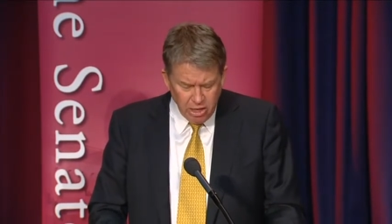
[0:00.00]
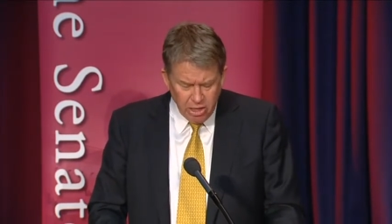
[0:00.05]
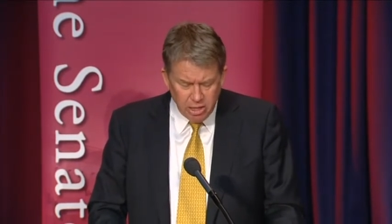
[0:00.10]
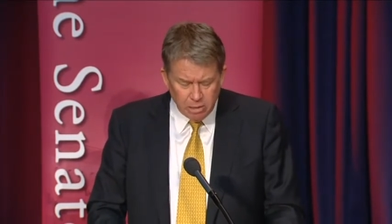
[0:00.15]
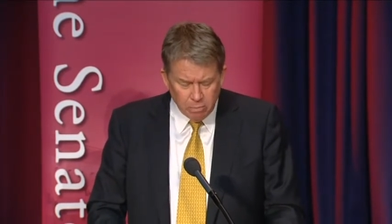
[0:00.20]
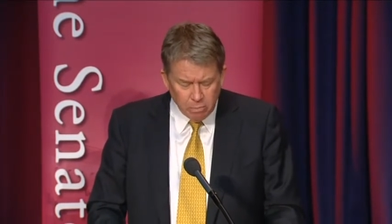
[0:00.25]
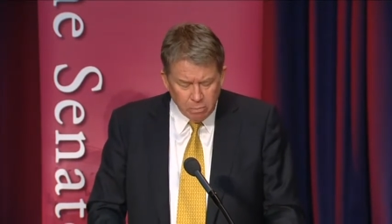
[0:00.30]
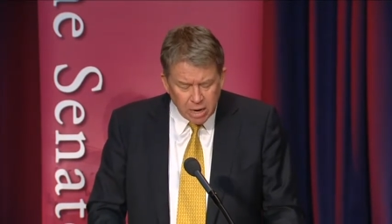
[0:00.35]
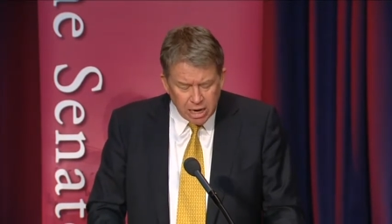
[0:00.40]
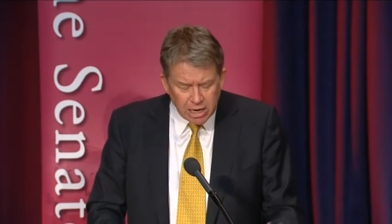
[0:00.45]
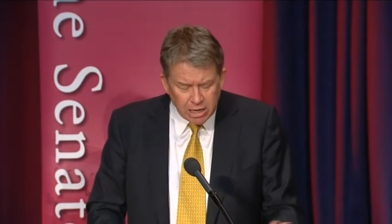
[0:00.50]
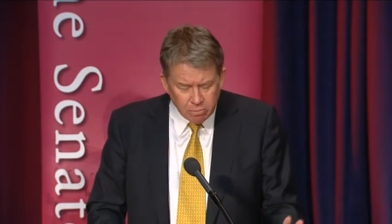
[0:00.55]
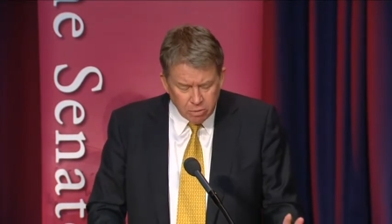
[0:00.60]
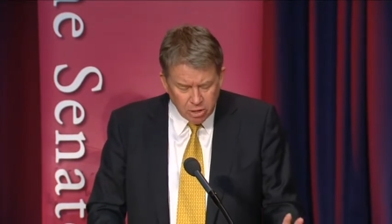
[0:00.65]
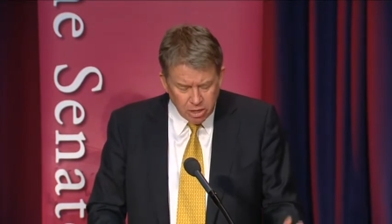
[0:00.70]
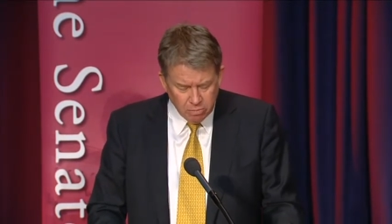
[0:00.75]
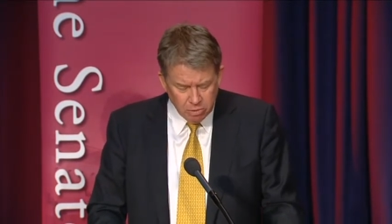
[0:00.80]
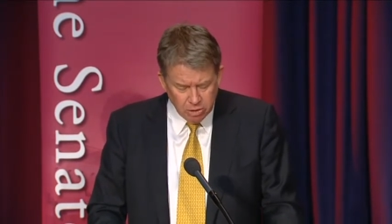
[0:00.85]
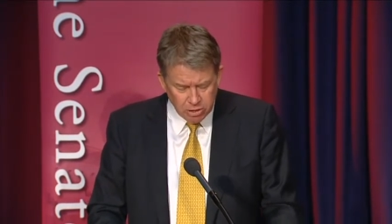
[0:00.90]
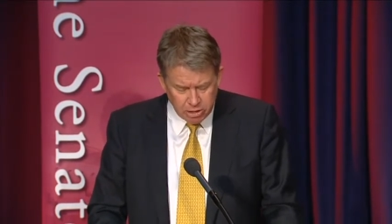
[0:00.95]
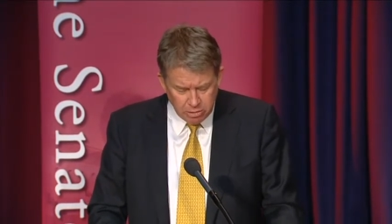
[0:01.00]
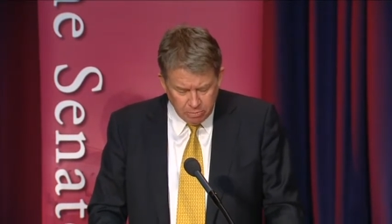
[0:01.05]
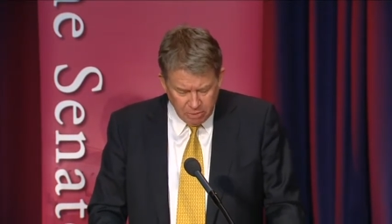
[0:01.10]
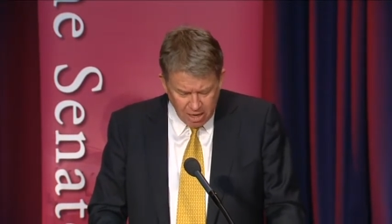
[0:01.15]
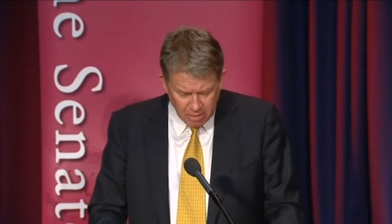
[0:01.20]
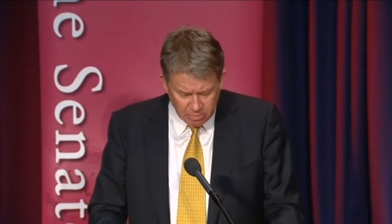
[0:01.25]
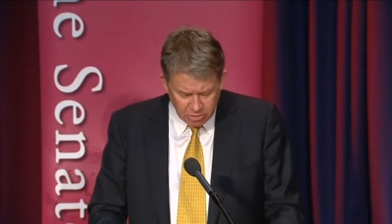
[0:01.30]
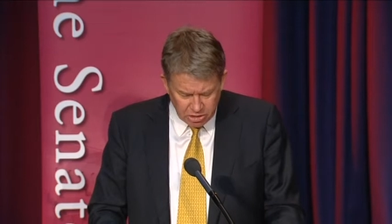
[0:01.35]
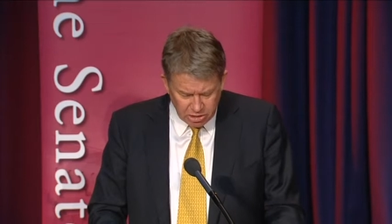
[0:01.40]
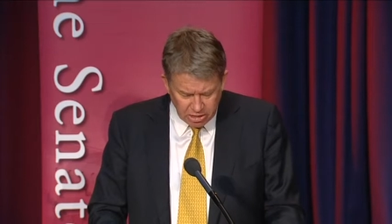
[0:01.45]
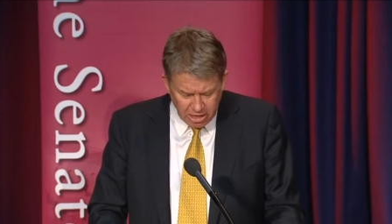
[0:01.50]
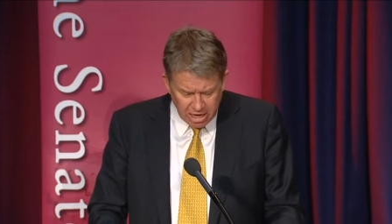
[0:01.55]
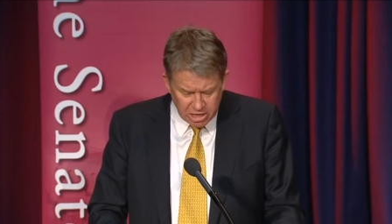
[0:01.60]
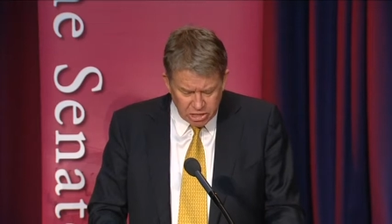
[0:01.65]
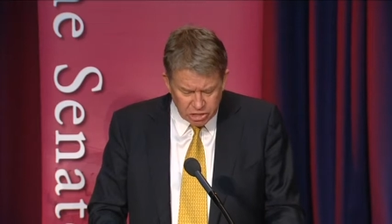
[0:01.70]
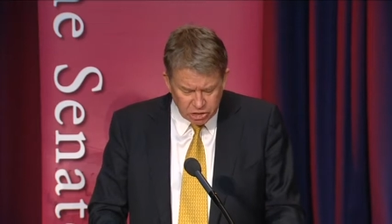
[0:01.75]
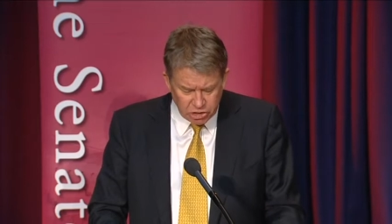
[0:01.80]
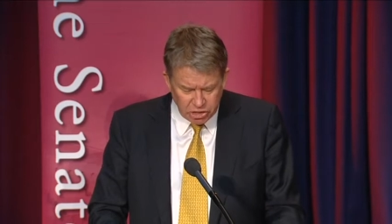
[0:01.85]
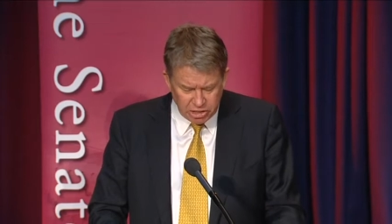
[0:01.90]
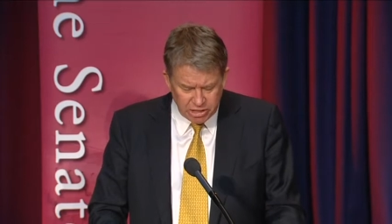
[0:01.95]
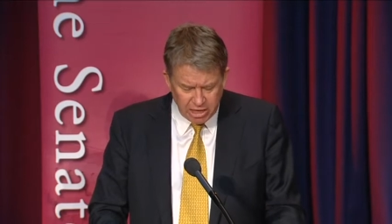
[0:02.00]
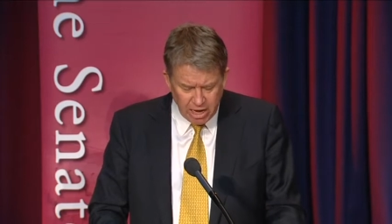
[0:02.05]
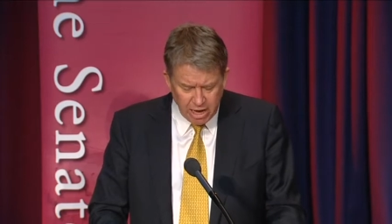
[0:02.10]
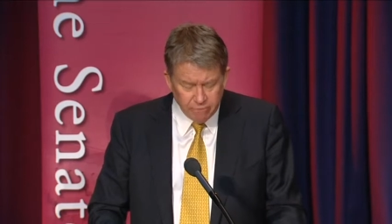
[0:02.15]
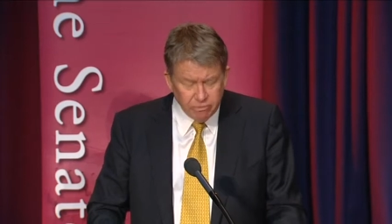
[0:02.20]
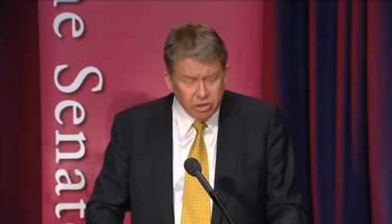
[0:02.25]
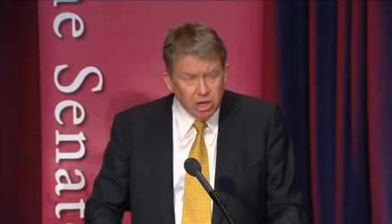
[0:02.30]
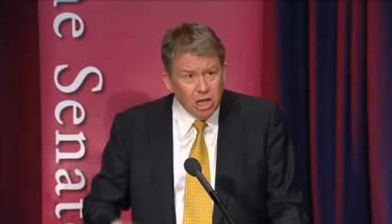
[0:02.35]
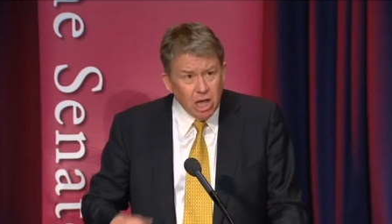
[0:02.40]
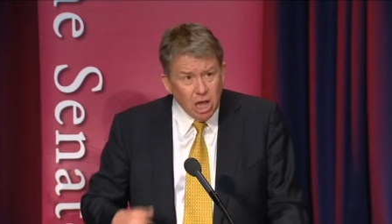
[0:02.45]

that many people in departments and agencies have